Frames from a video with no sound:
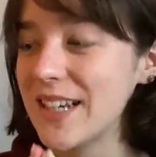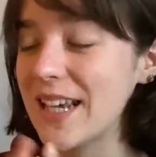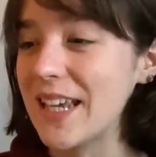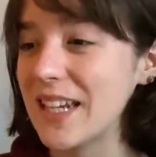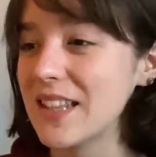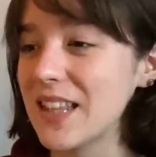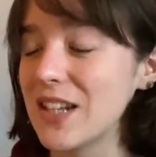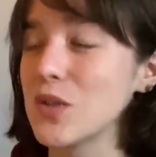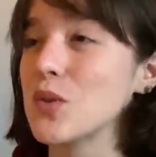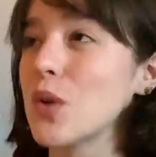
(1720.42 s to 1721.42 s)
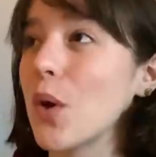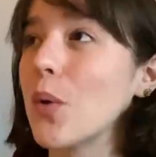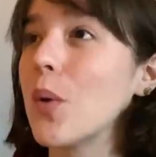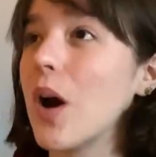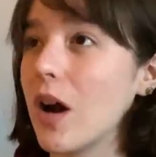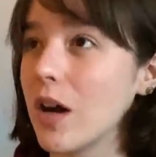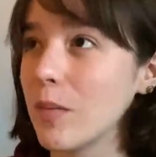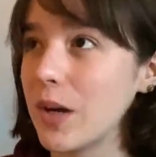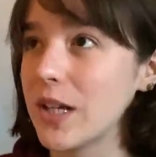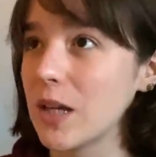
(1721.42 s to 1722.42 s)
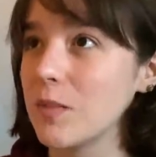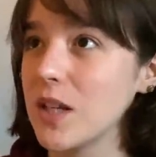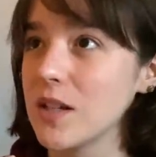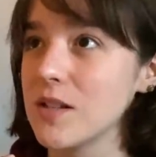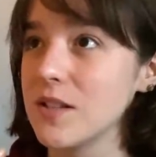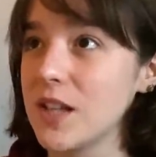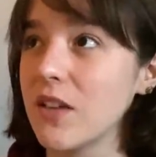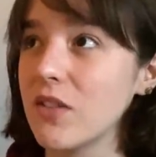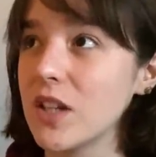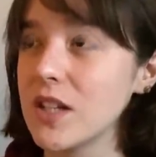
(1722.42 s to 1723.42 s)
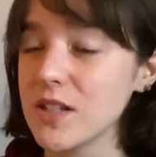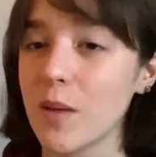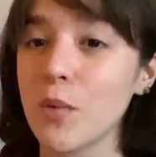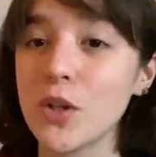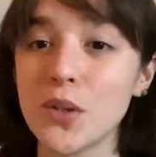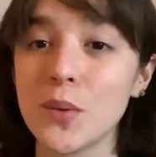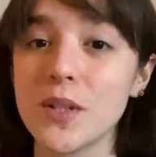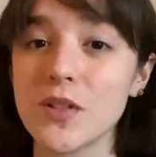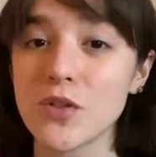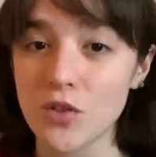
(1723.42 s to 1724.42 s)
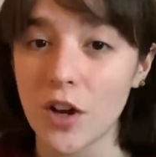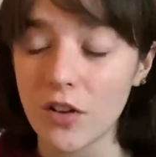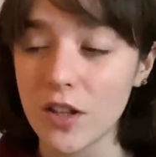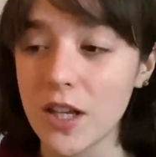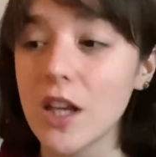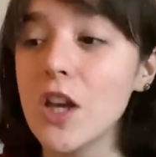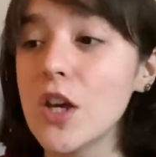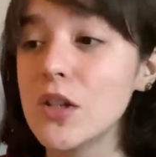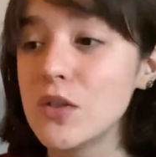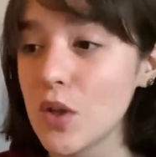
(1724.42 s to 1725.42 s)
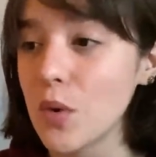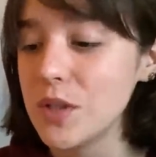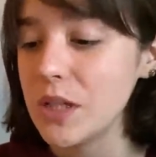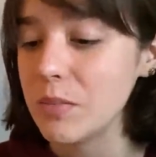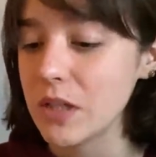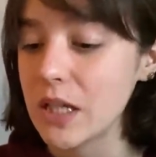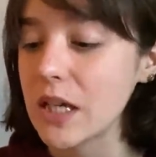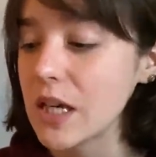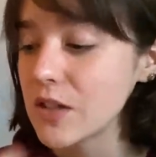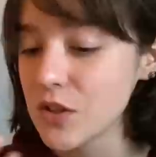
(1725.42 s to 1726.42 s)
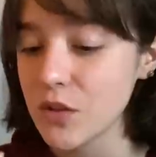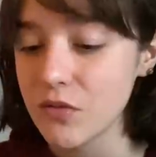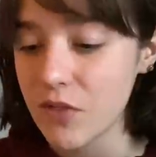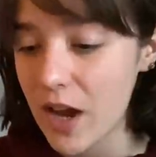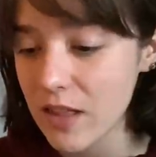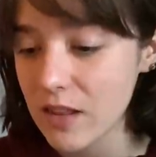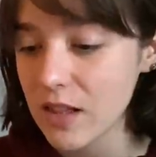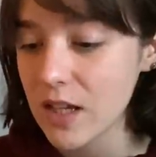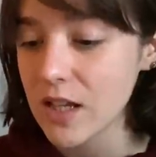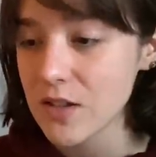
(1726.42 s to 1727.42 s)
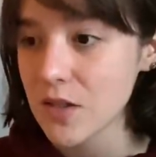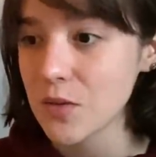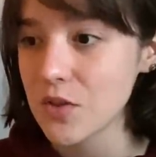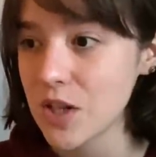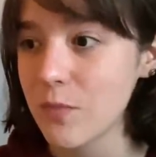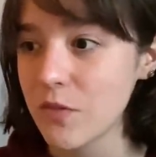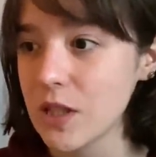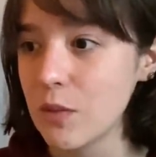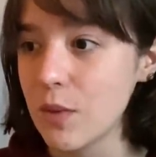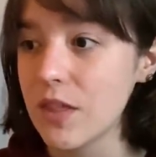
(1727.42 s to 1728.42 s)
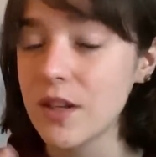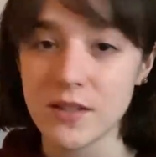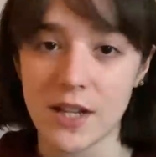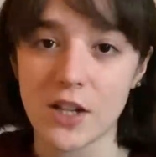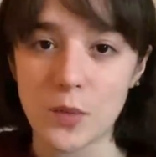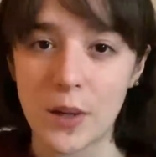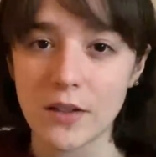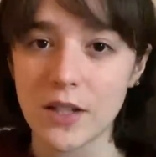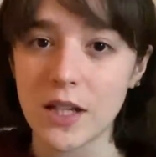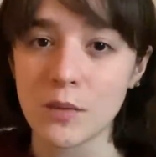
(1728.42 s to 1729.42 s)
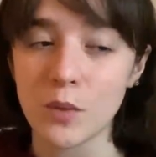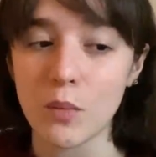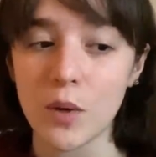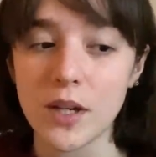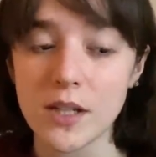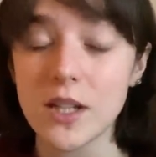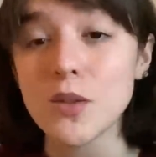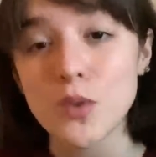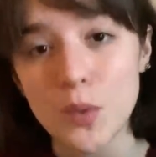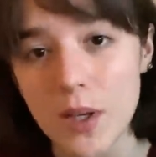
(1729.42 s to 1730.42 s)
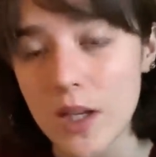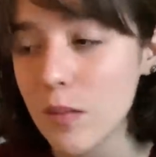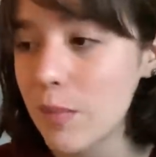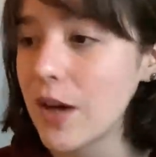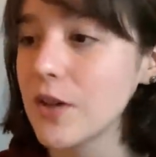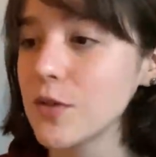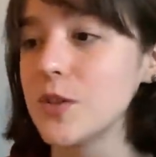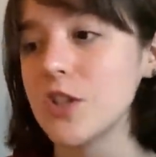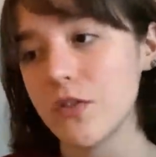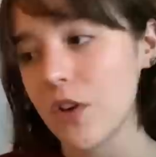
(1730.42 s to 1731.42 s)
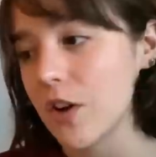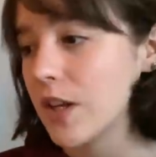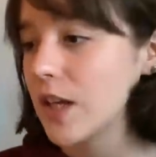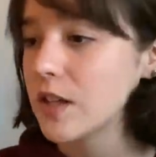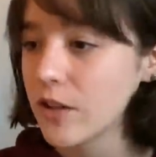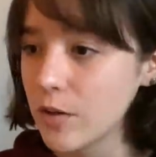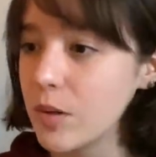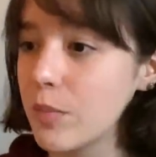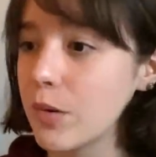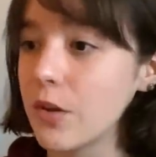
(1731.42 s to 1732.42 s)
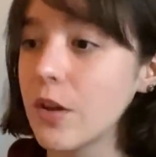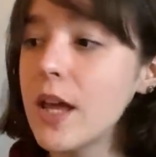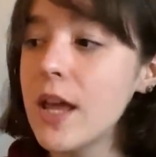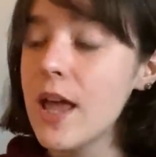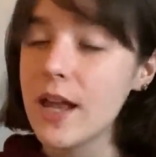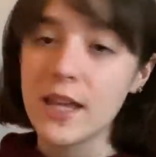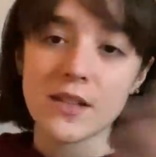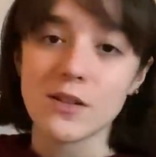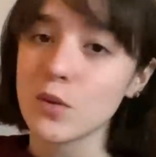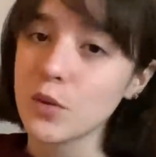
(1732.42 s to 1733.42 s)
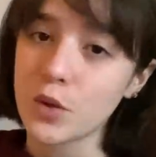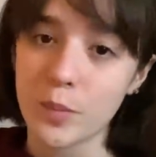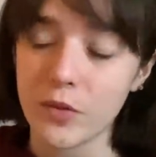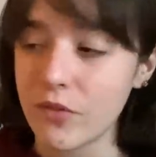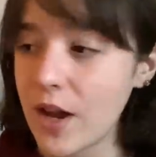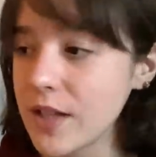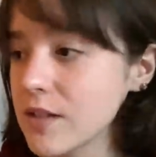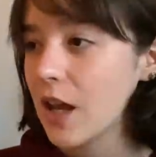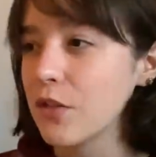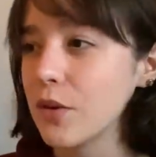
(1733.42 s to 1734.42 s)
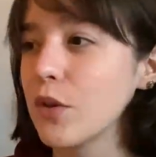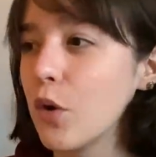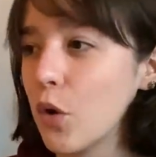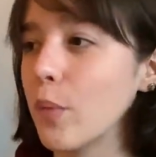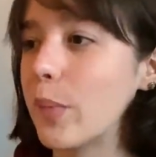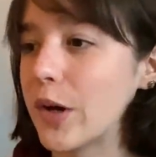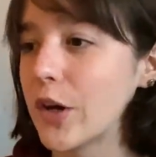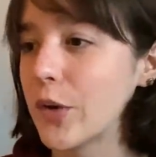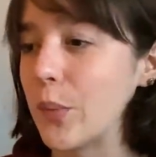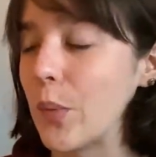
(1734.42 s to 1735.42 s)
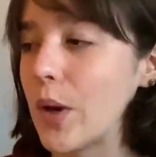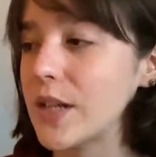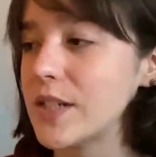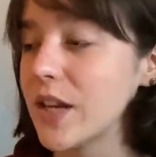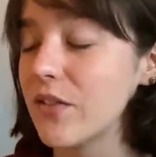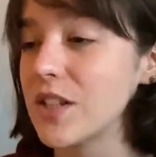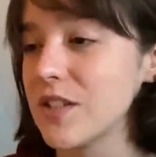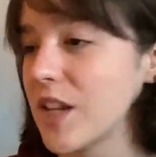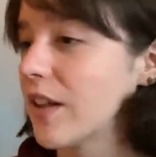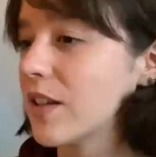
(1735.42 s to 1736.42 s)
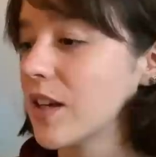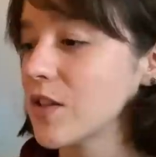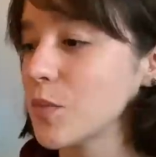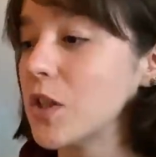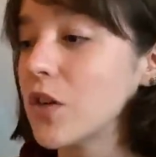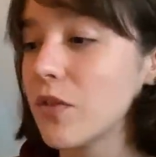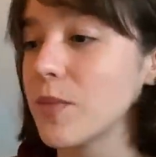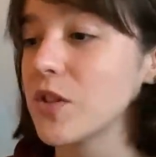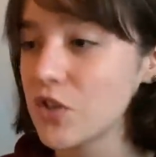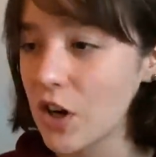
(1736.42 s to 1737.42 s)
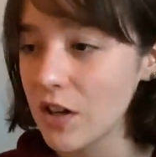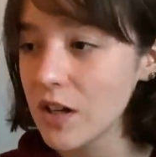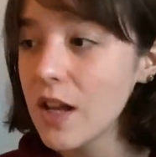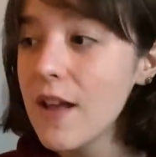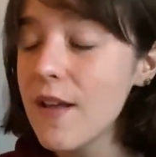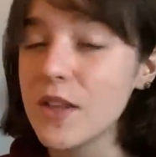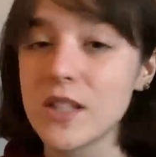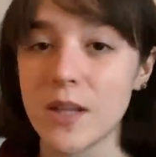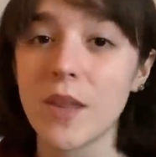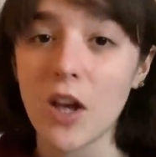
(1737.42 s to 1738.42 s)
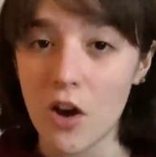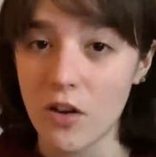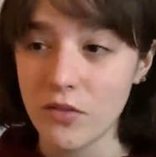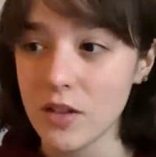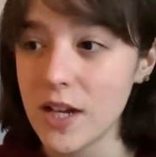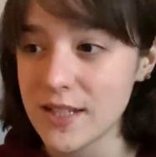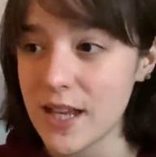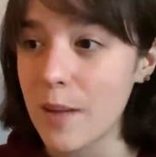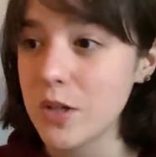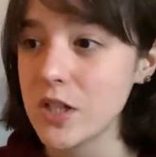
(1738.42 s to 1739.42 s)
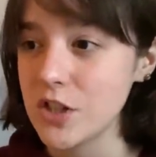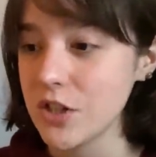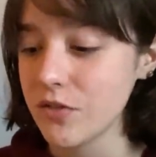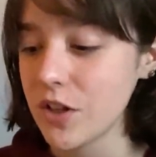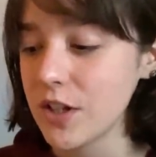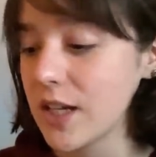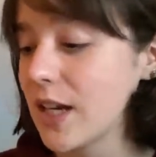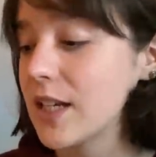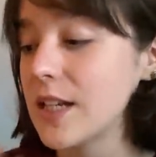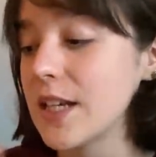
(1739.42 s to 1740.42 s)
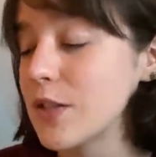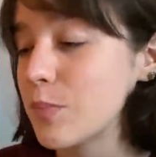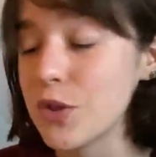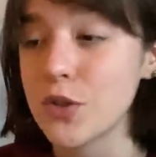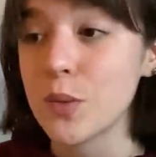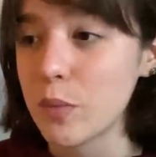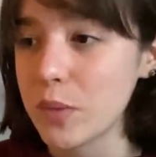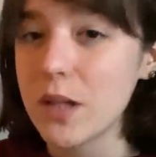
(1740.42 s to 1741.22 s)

in it that is so heartbreaking because David is someone who is struggling so deeply and so violently and so shamefully with his sexuality and with what he's doing in Paris with Giovanni and other people. And he has this whole group of friends. And throughout the whole book, what David is telling us, we know from the start that something awful has happened to Giovanni and it's presumably